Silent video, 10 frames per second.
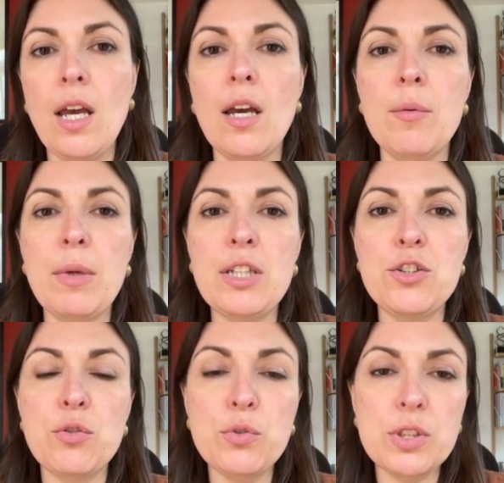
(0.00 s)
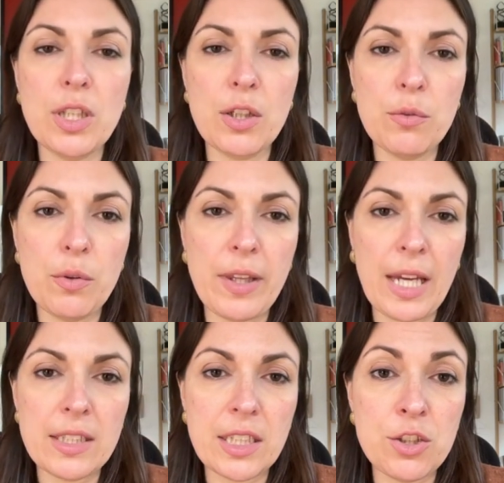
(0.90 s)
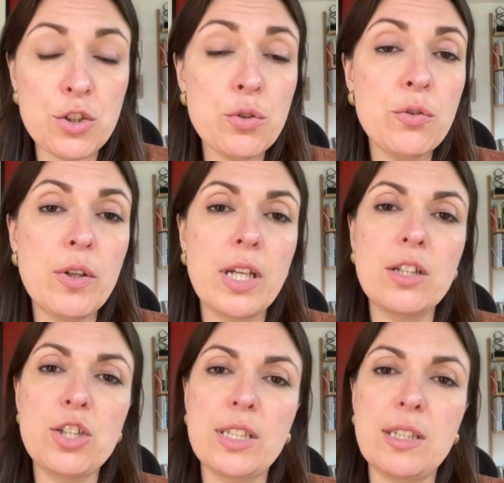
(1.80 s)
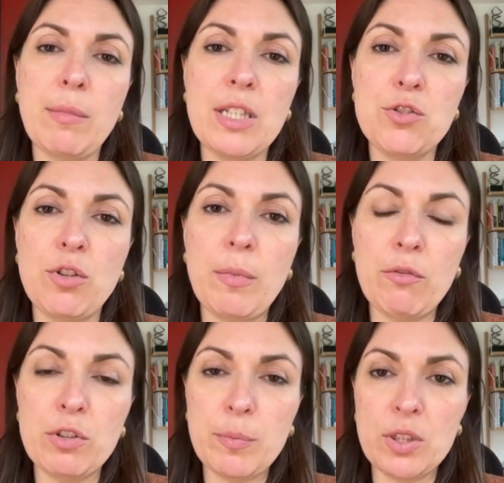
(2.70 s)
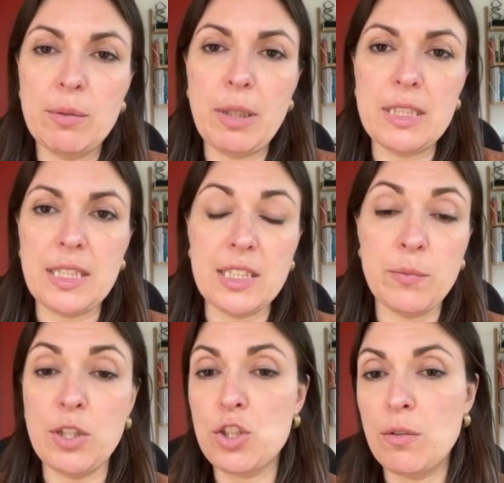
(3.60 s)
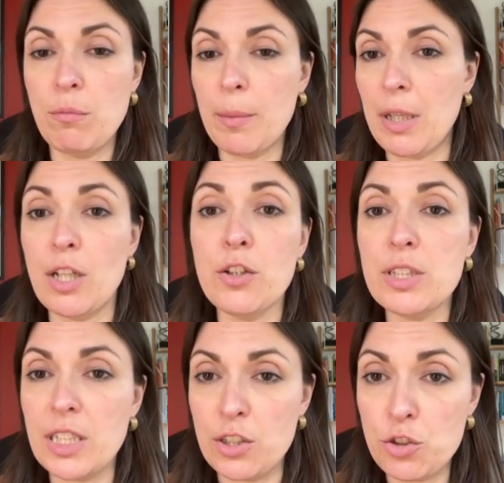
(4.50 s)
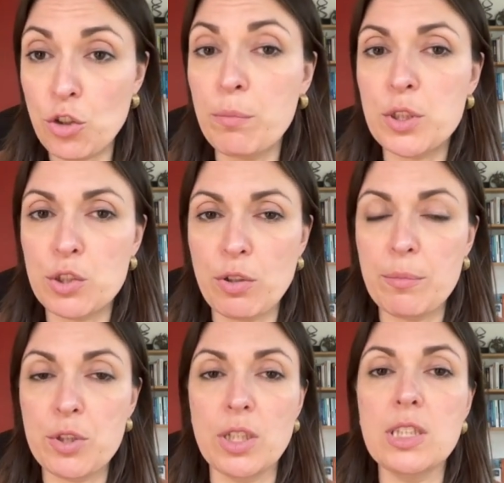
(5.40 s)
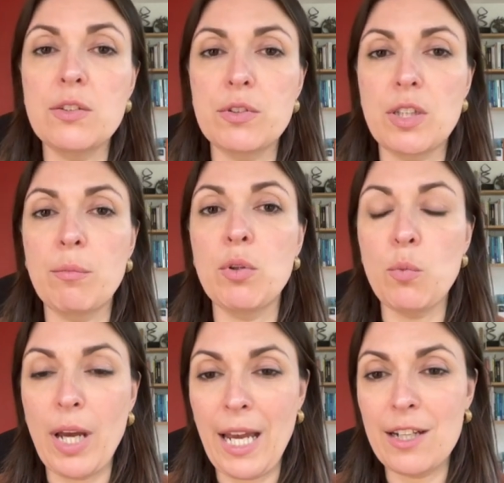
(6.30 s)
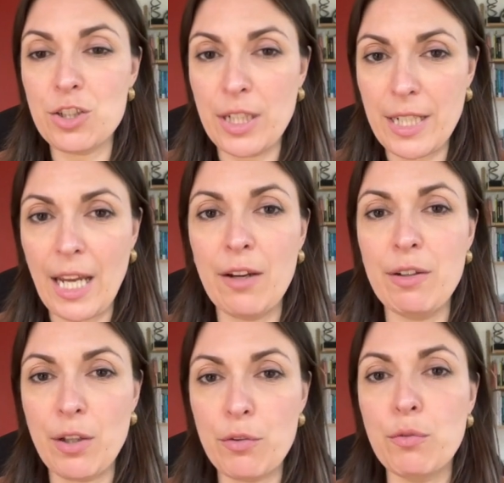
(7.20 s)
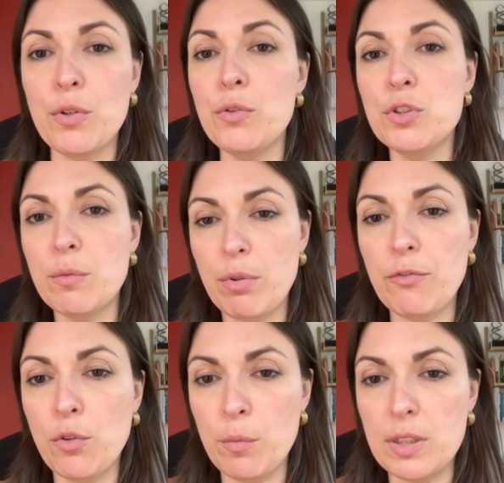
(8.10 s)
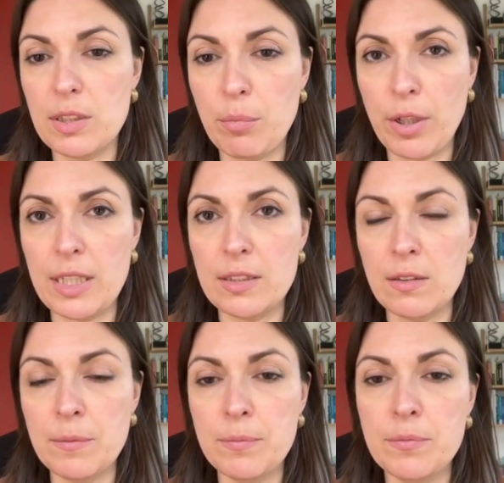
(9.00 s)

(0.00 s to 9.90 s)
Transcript: And also that ensuring GESI mainstreaming responsibilities, which might be included in job descriptions, for example, were actually carried through to performance appraisal.